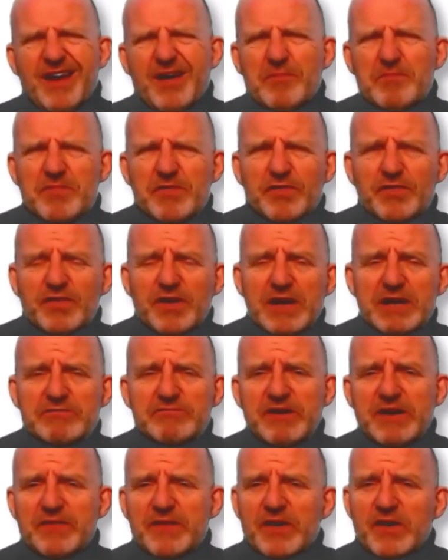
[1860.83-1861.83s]

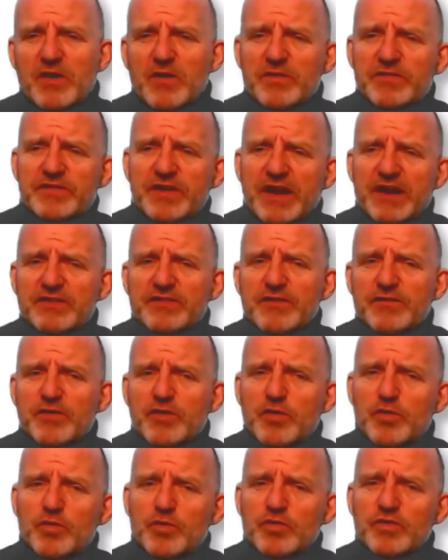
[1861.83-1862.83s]
Machinery in the context
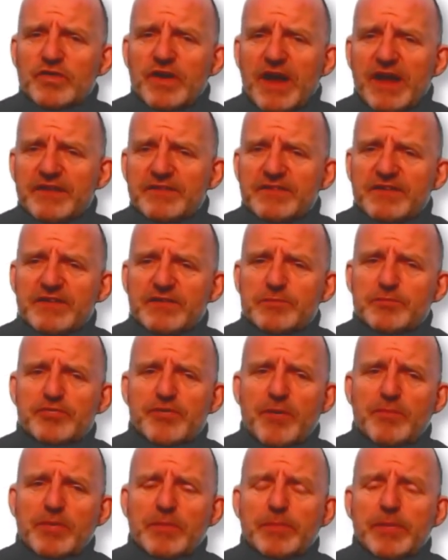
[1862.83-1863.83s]
of core jets is
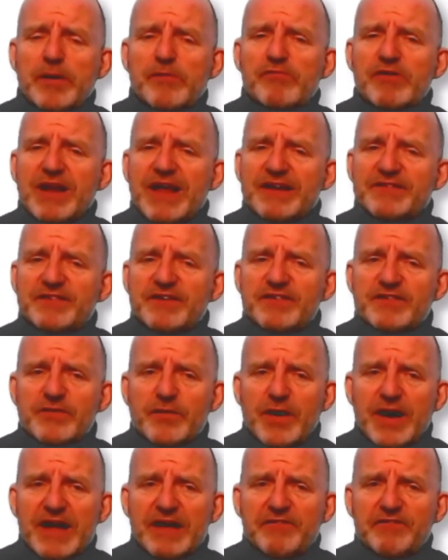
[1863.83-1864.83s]
probably related
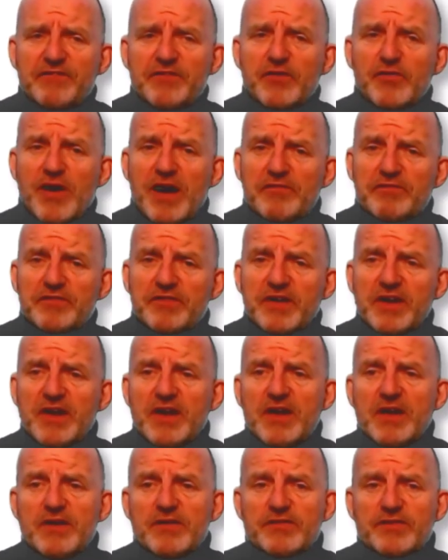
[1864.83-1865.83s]
to aircraft.
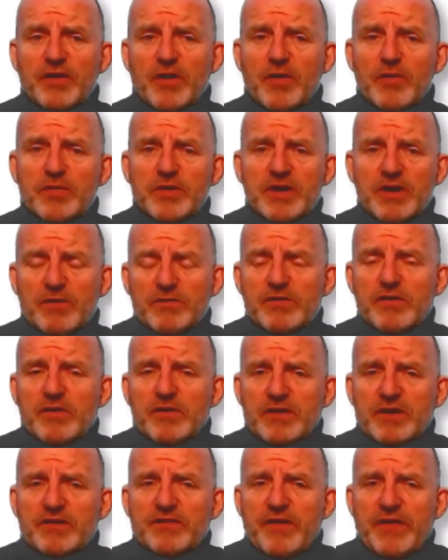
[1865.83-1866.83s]
So,
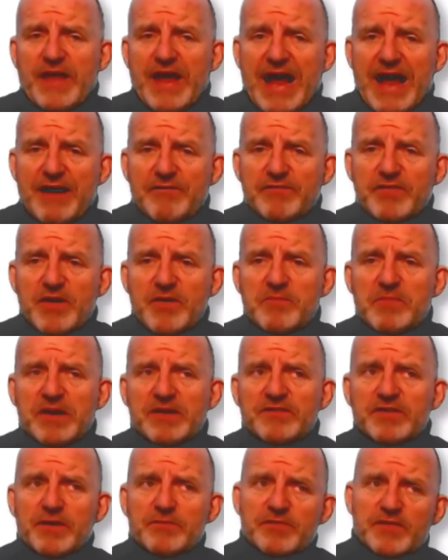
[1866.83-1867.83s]
do they have them
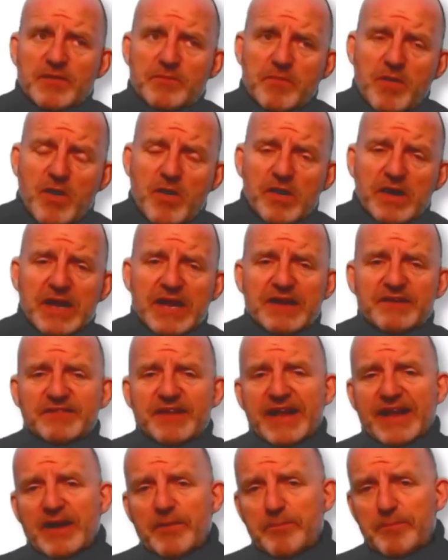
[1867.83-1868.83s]
in terms of the market? Is
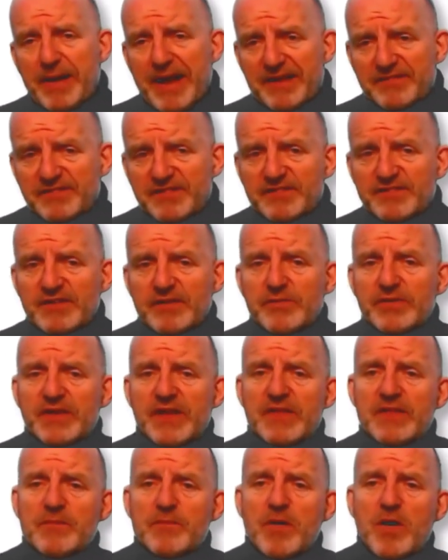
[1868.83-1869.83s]
there capacity
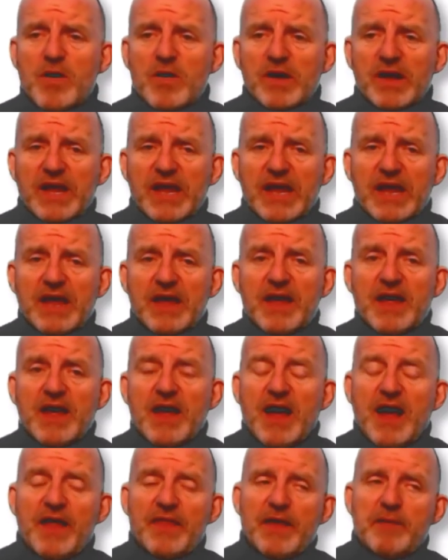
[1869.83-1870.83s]
within the market?
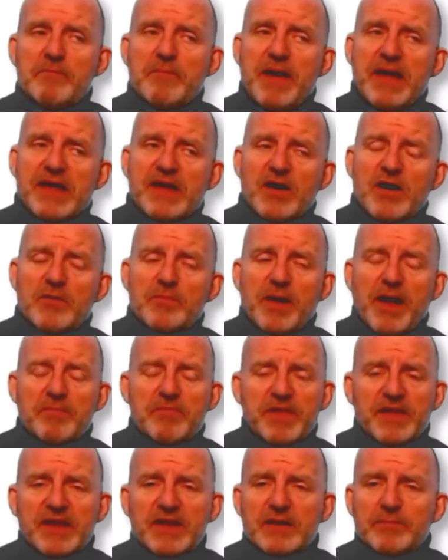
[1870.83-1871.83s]
And then makeup,
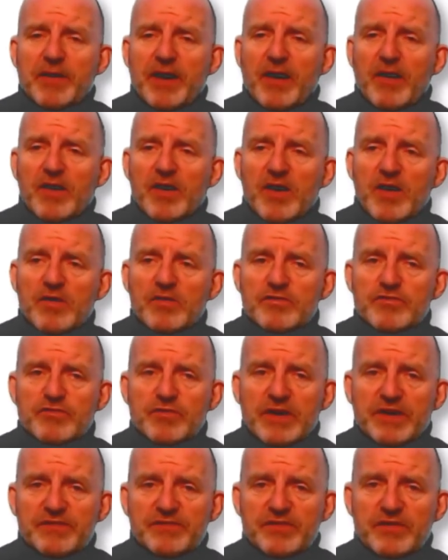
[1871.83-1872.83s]
I'm thinking about
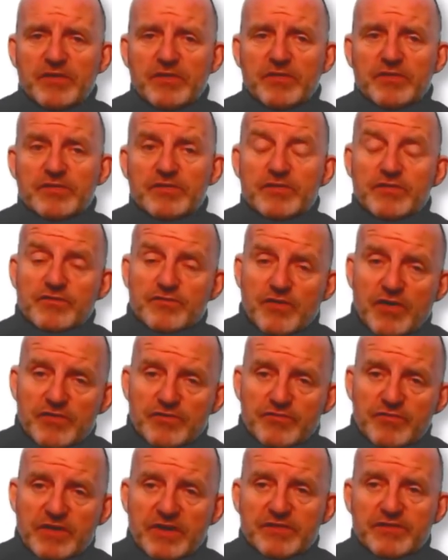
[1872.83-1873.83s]
cultural issues and
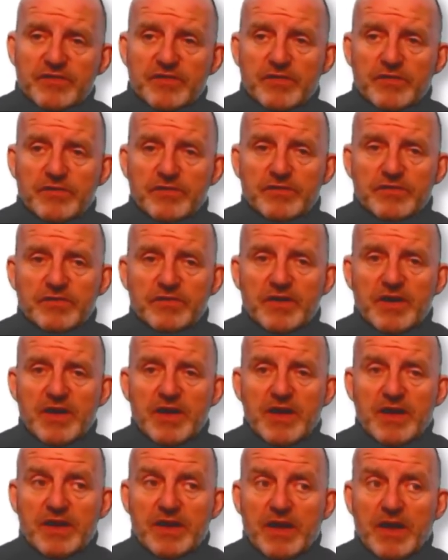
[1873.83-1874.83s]
structural issues.
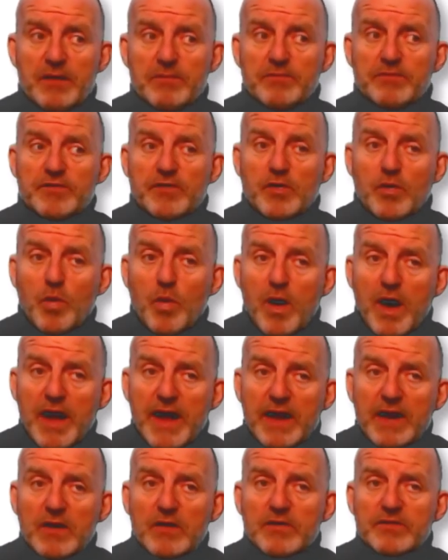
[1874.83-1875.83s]
Yep, so
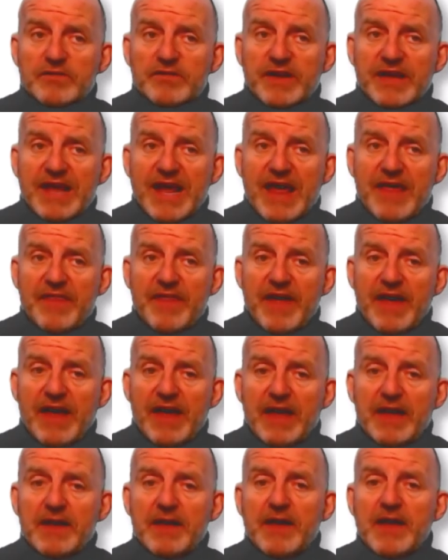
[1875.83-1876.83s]
quite a lot to get
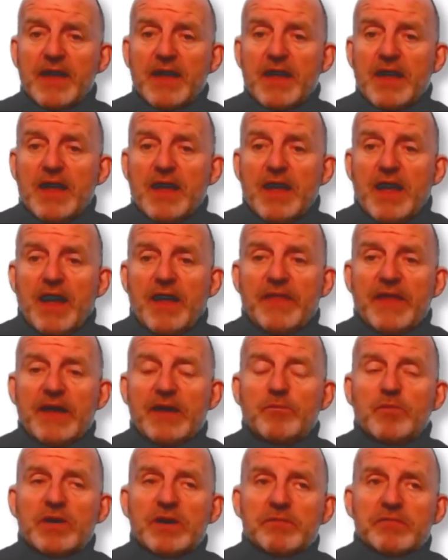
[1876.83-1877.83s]
there. And
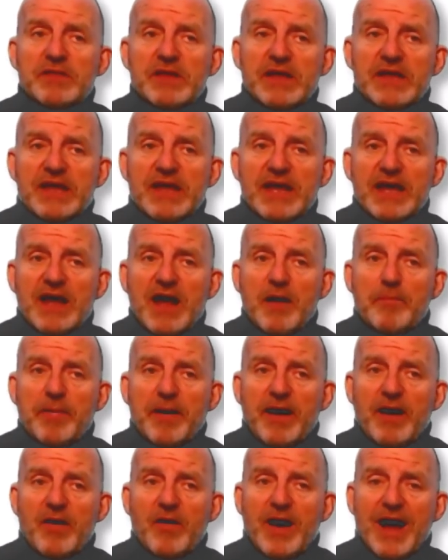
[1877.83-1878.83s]
then when I'm thinking
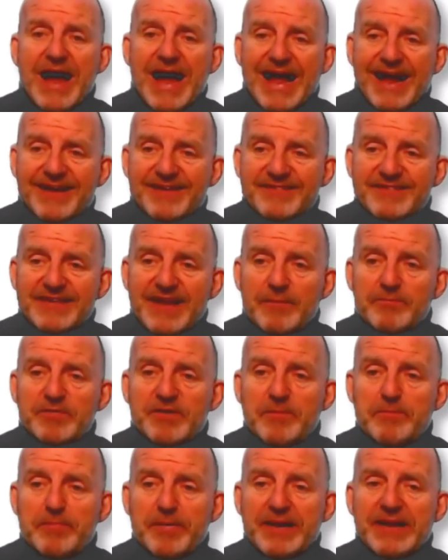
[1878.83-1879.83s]
about
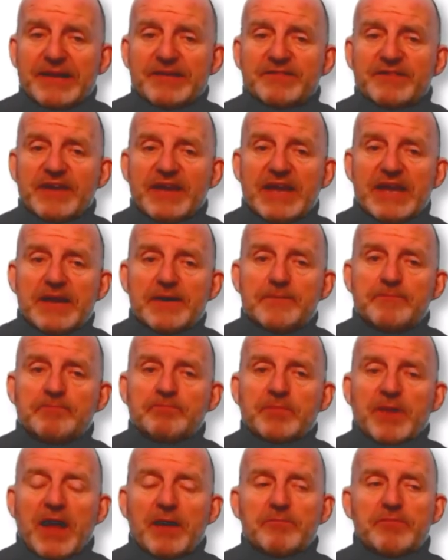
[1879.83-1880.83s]
acceptability,
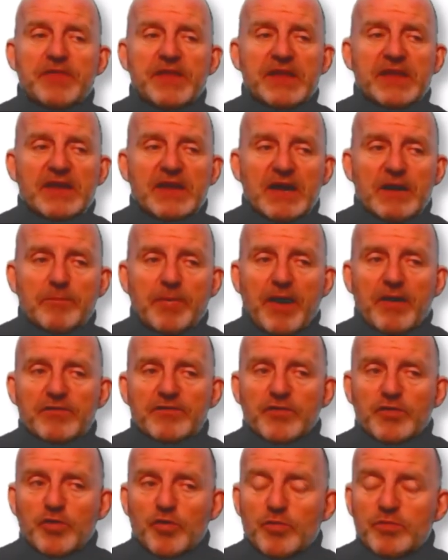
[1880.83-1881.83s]
I'm thinking
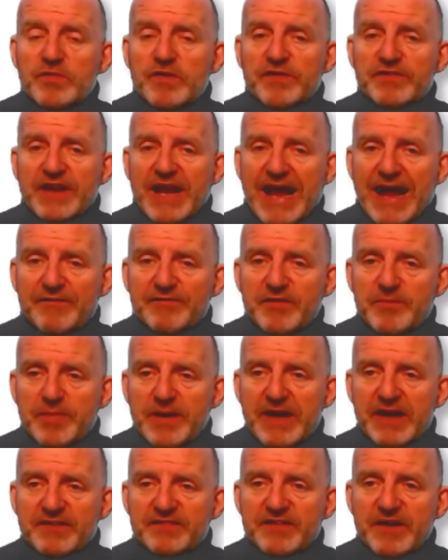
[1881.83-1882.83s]
about to whom does it have to
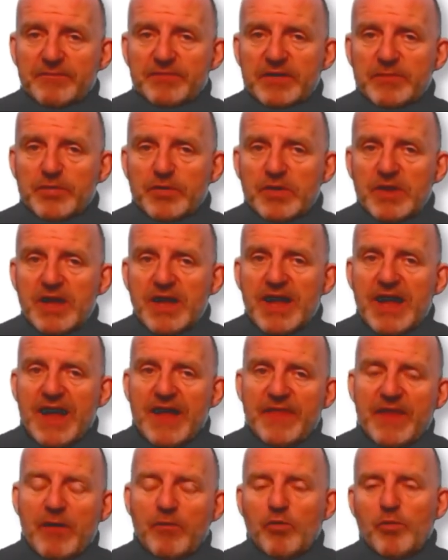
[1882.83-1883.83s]
be acceptable,
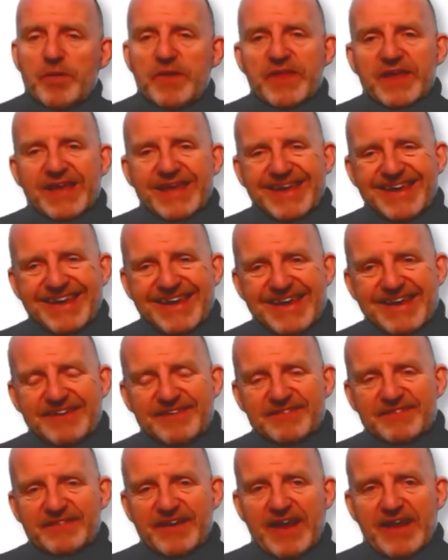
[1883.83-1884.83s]
and that will be the key
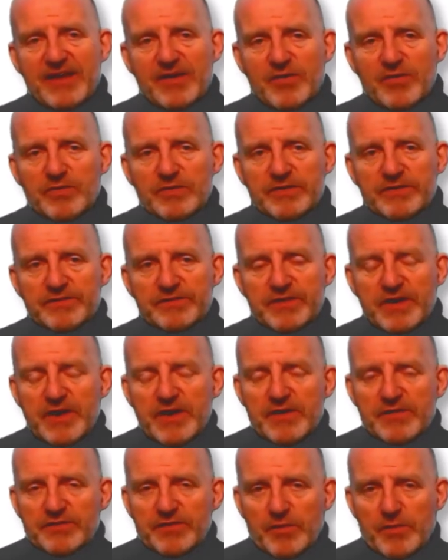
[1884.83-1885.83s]
stakeholders.
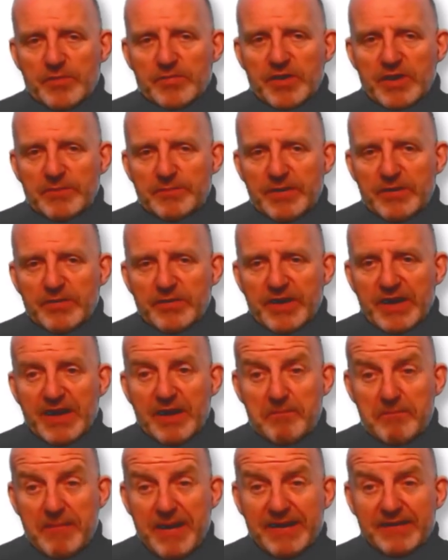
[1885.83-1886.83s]
So I'm going to be
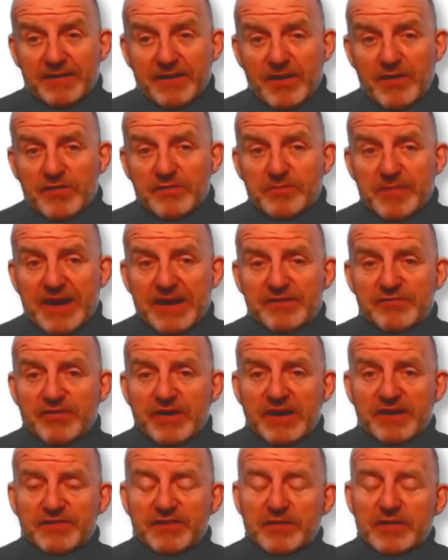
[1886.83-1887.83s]
looking at Mendelow's
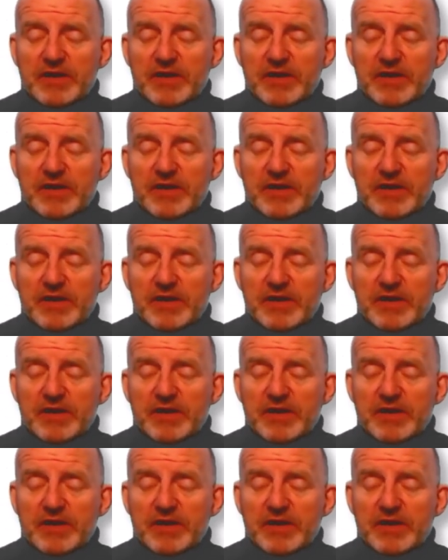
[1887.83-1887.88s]
matrix.